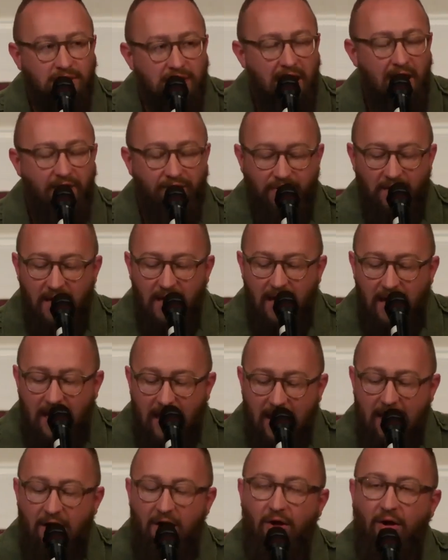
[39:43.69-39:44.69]
death,
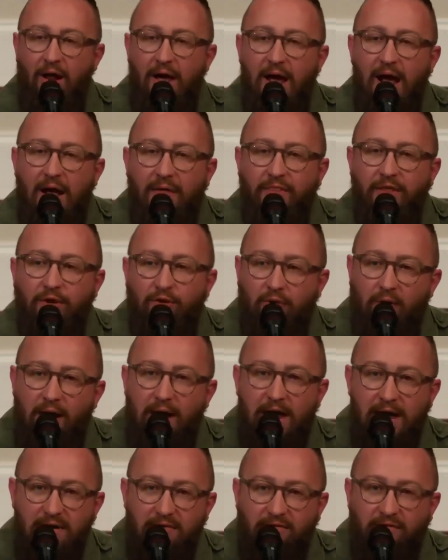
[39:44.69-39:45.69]
hell, and the
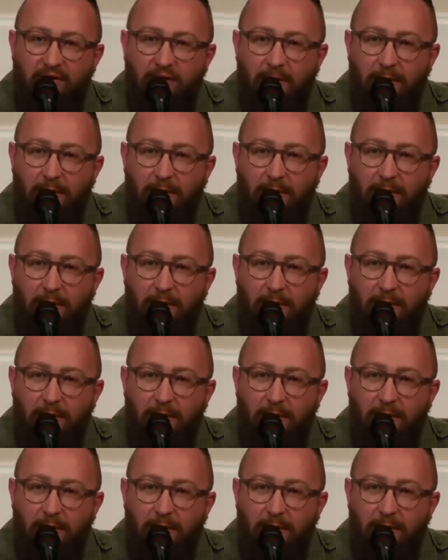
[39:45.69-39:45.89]
grave.